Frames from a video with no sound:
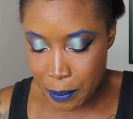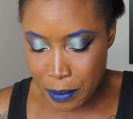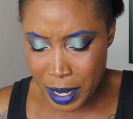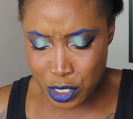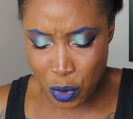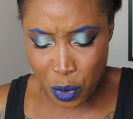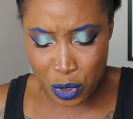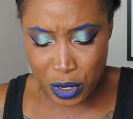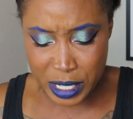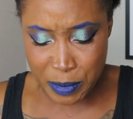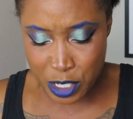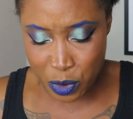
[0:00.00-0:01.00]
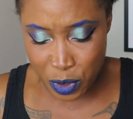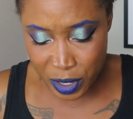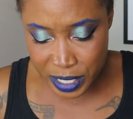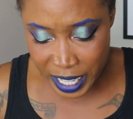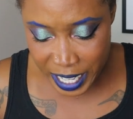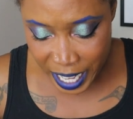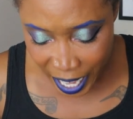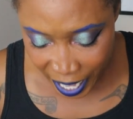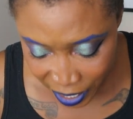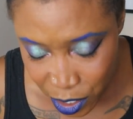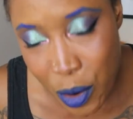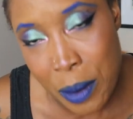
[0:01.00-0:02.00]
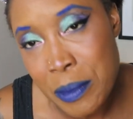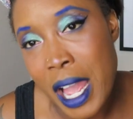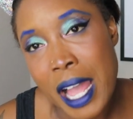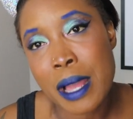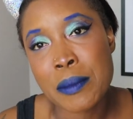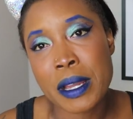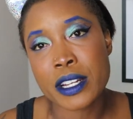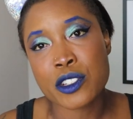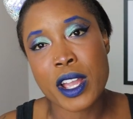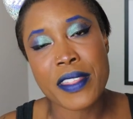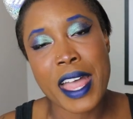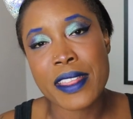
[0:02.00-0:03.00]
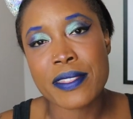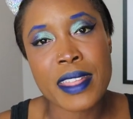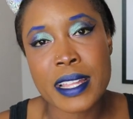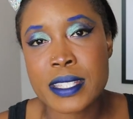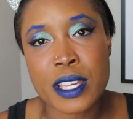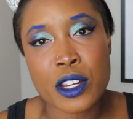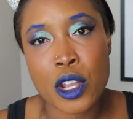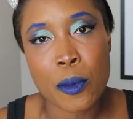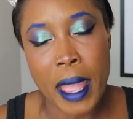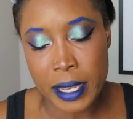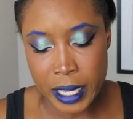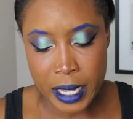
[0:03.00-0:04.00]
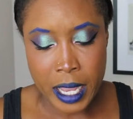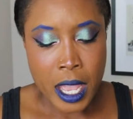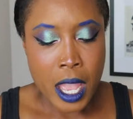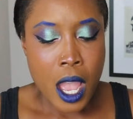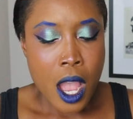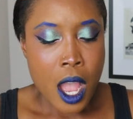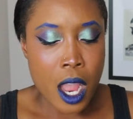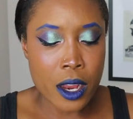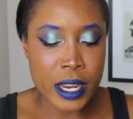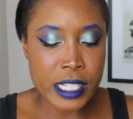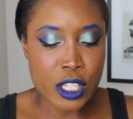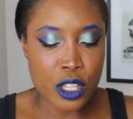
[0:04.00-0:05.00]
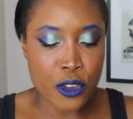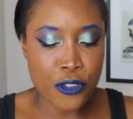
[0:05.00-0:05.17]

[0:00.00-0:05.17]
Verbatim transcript: much order, as much order as I can. No, I'm not. I'm not gonna try that. That's gonna go badly. All right, so